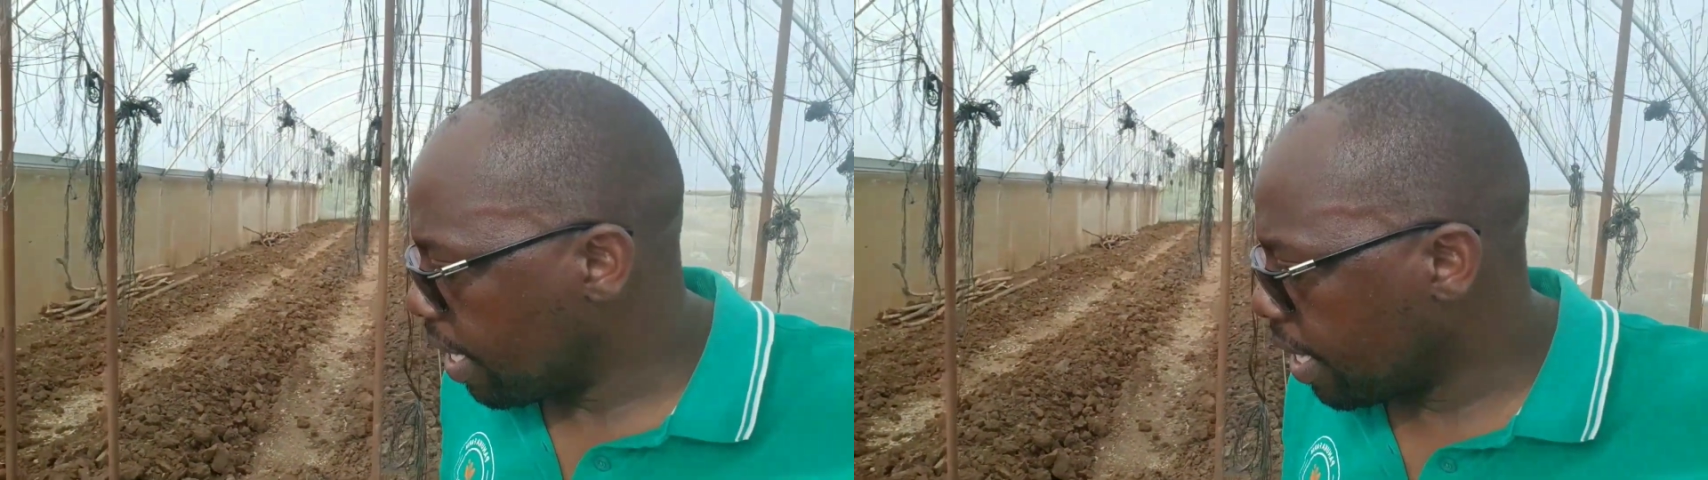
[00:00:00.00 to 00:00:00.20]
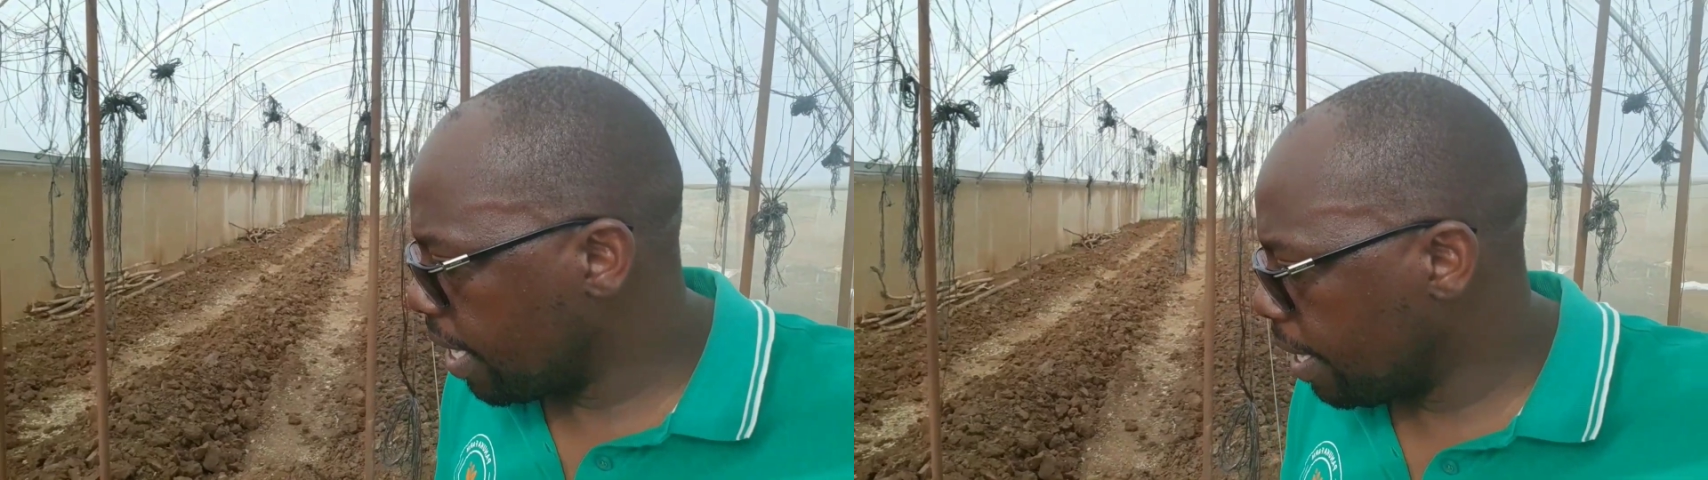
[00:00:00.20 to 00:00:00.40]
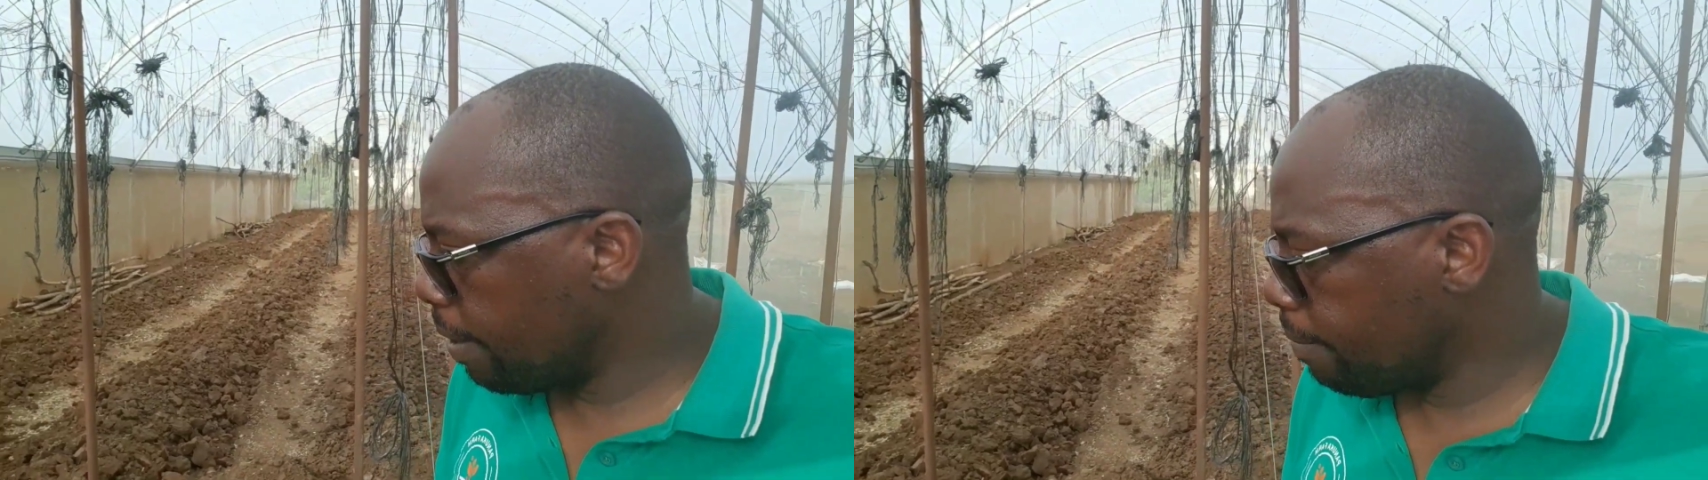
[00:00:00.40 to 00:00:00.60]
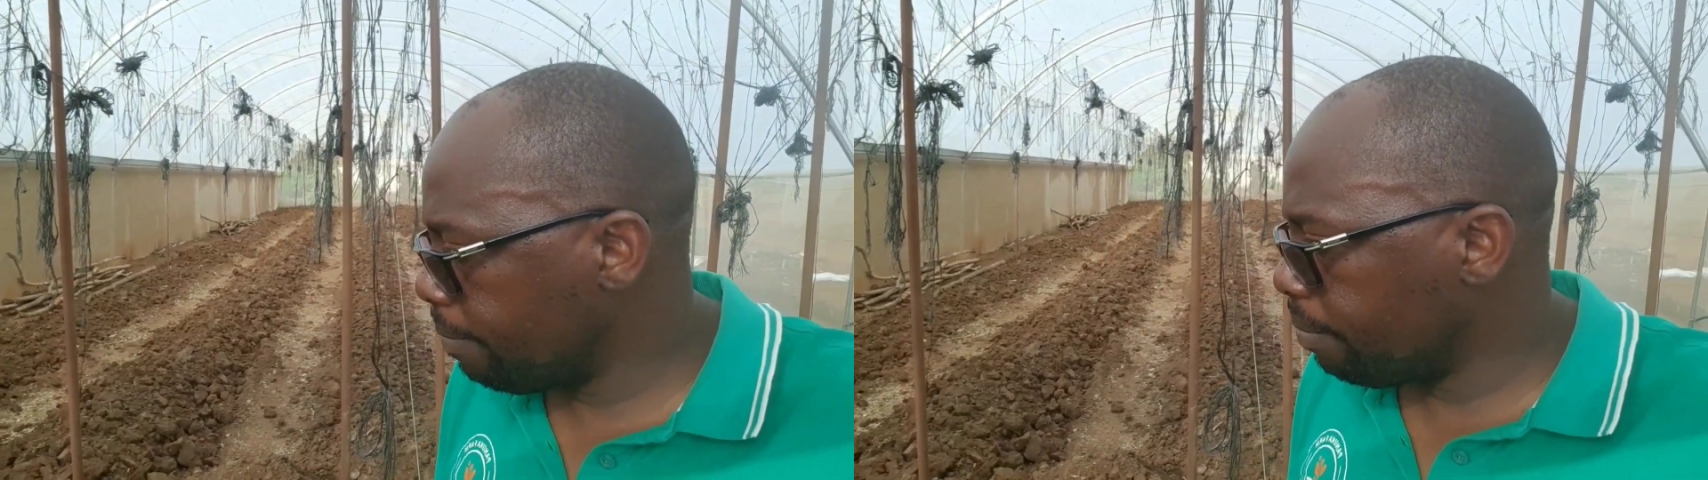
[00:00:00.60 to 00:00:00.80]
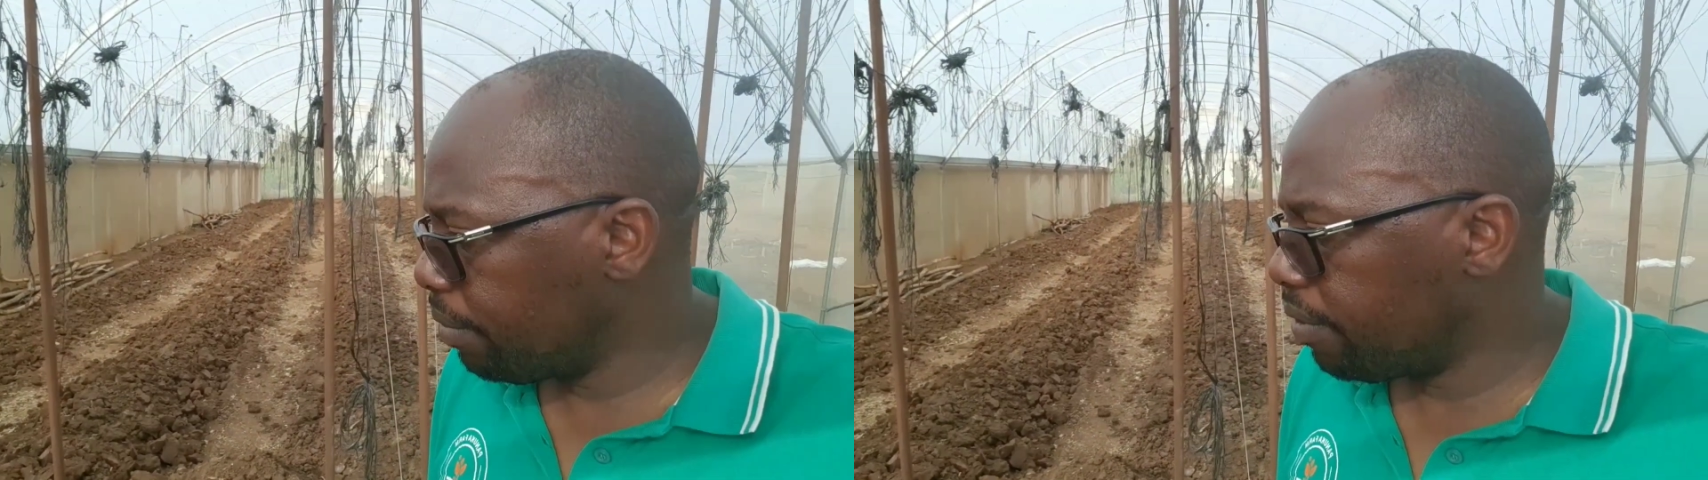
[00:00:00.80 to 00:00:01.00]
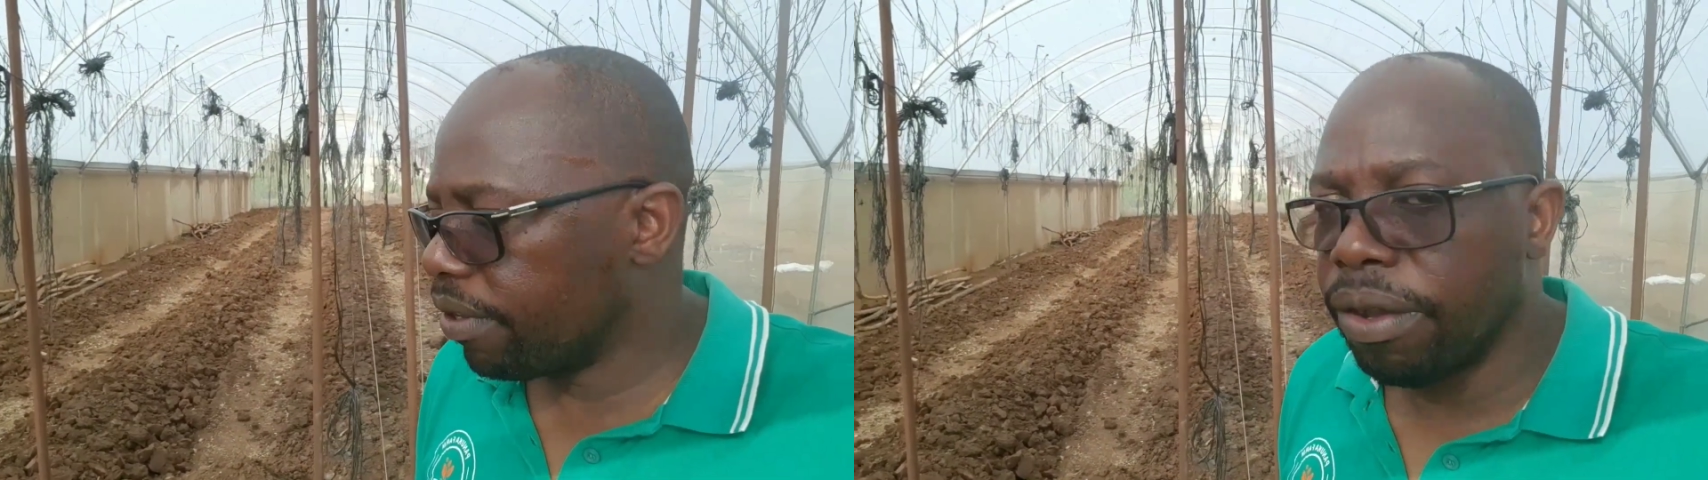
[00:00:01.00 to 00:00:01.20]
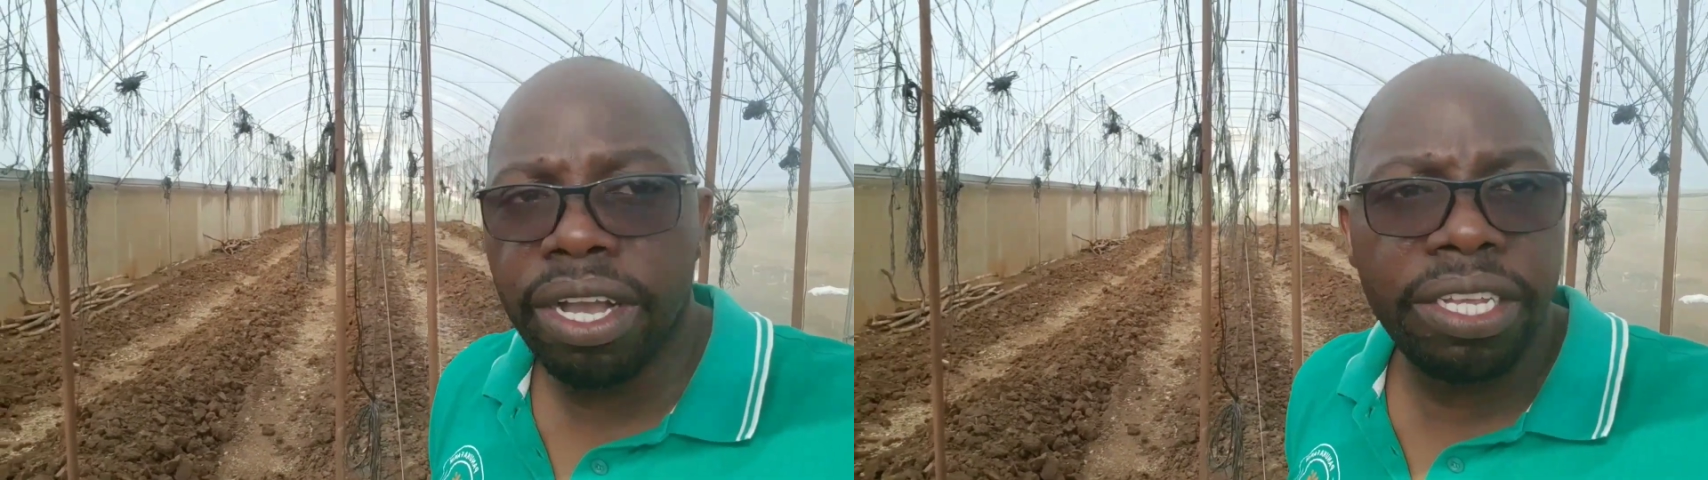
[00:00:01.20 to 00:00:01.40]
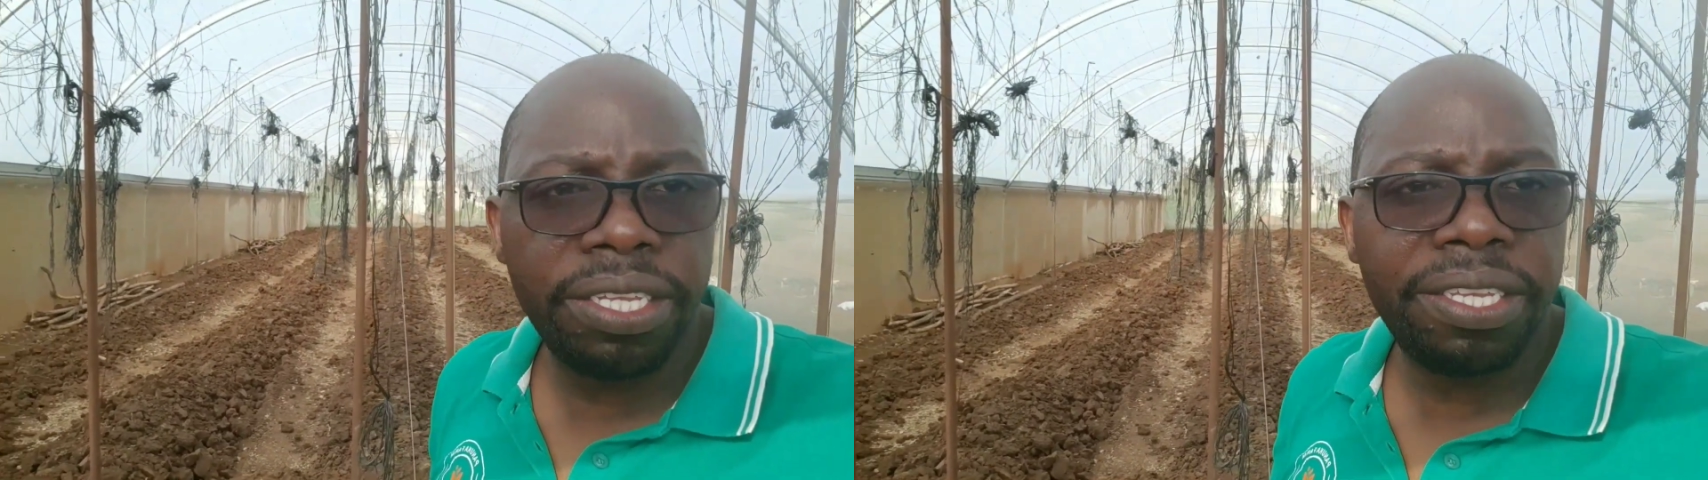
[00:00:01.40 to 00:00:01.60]
Um, so
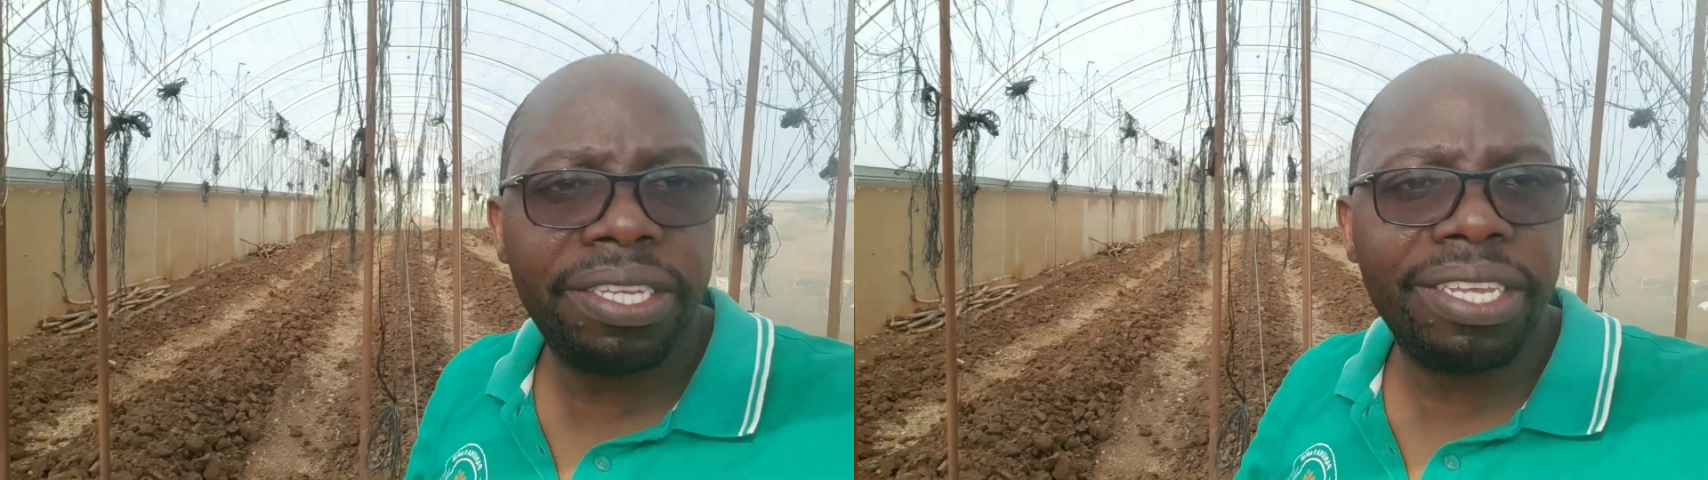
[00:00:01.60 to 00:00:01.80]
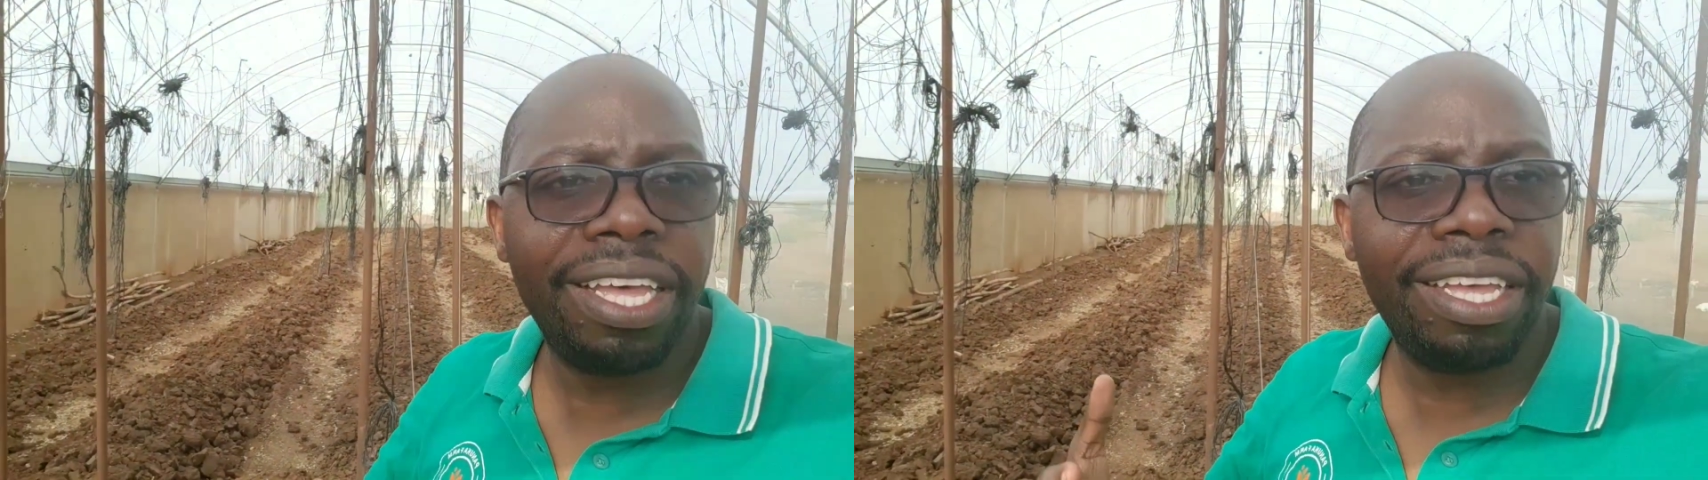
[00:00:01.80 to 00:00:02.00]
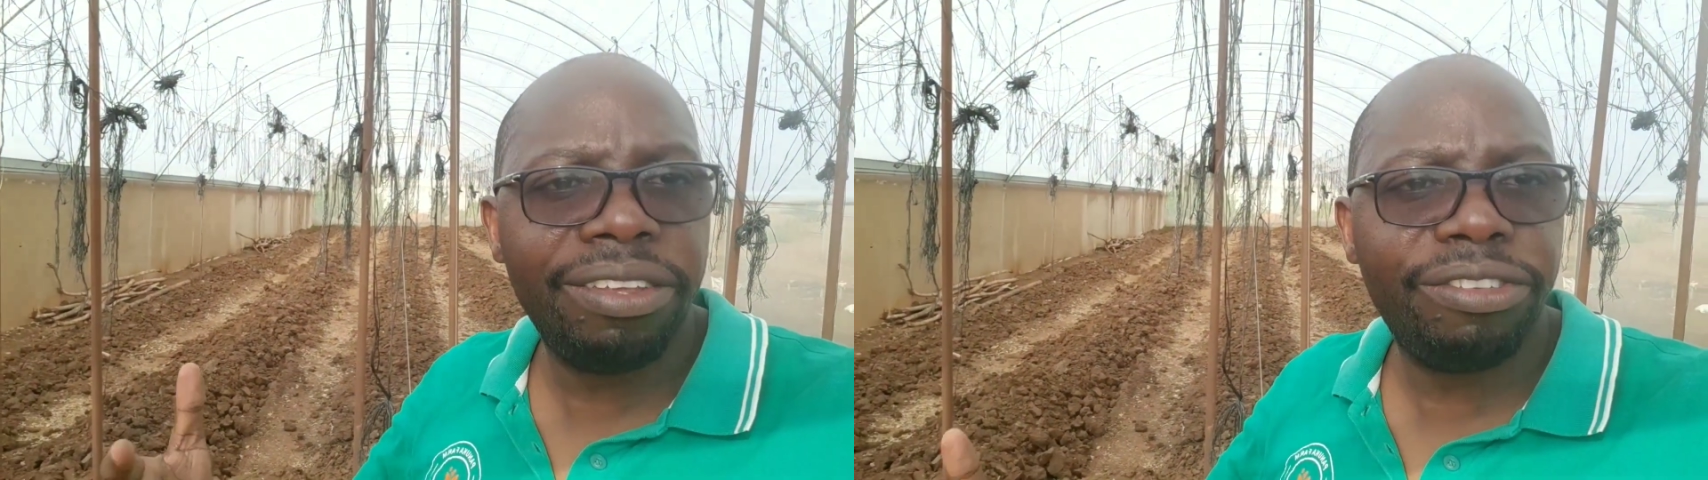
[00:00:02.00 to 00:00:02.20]
catch us uh,